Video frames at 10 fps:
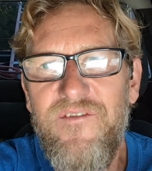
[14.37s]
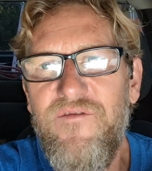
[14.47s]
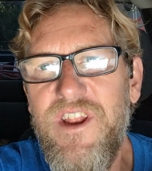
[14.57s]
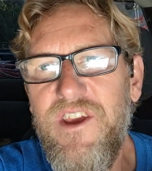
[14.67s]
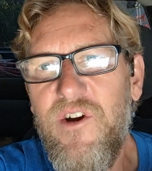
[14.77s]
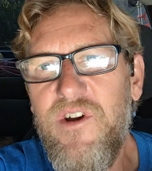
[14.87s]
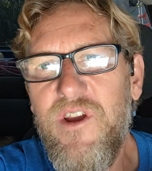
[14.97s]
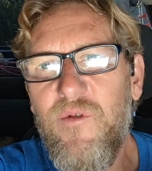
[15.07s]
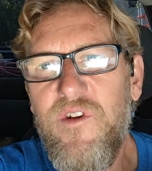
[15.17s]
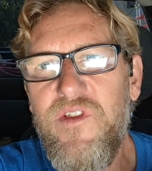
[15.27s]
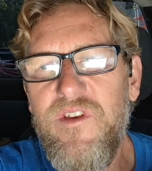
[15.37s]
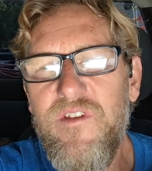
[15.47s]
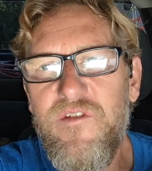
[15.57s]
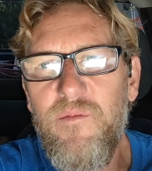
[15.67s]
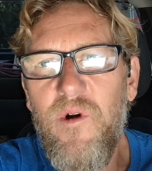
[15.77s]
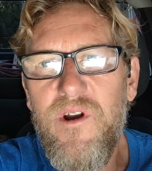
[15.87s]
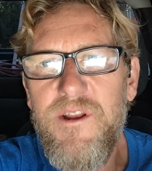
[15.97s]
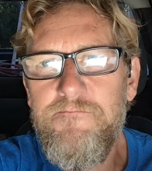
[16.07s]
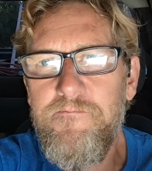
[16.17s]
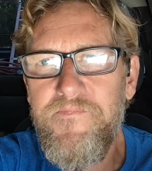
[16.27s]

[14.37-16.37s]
video here with you this morning.